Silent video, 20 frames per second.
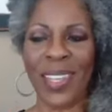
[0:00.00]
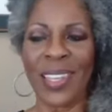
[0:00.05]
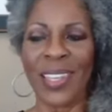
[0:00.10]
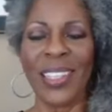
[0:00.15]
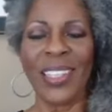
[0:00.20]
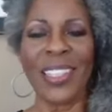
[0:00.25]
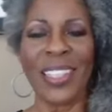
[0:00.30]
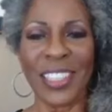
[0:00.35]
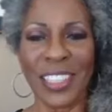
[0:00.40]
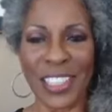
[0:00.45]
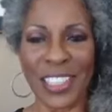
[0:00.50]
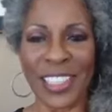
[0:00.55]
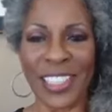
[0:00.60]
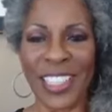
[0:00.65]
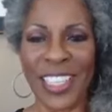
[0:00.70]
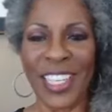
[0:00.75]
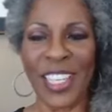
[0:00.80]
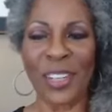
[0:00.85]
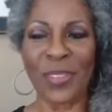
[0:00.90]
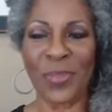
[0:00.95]
look,
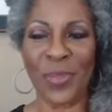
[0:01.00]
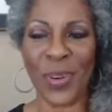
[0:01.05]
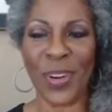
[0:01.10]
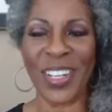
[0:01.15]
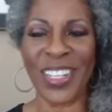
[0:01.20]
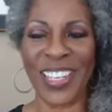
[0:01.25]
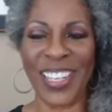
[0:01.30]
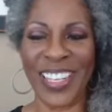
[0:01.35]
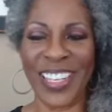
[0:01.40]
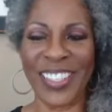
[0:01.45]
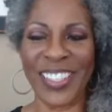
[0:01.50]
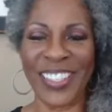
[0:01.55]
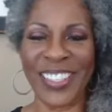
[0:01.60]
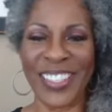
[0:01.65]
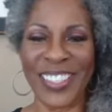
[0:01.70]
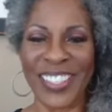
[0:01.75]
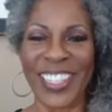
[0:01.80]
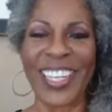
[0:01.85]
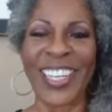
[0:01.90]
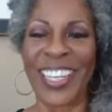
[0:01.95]
in 40
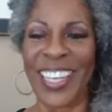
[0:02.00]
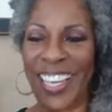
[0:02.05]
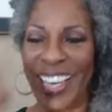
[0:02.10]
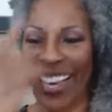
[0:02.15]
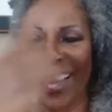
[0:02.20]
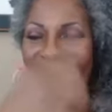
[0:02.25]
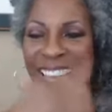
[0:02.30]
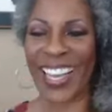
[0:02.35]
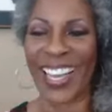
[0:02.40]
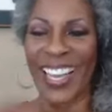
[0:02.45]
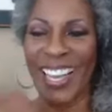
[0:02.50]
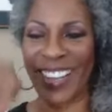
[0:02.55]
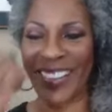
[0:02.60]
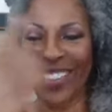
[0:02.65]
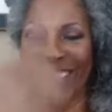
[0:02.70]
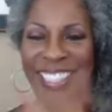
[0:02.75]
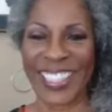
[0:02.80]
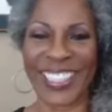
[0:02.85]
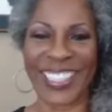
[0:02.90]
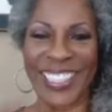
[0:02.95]
years, I
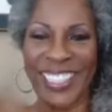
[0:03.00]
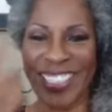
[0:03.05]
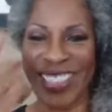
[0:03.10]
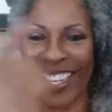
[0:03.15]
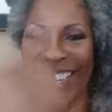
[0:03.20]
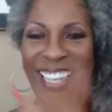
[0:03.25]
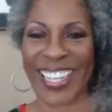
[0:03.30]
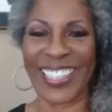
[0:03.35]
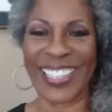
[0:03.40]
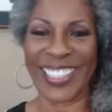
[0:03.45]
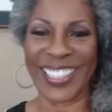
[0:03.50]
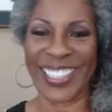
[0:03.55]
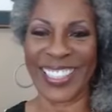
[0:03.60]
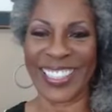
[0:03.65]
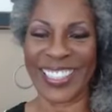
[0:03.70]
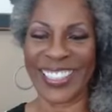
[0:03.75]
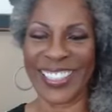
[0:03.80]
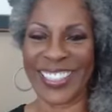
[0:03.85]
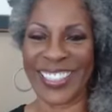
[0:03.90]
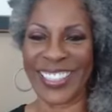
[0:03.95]
would look just like
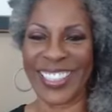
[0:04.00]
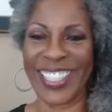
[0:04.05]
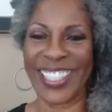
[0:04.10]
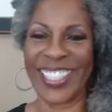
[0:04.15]
this.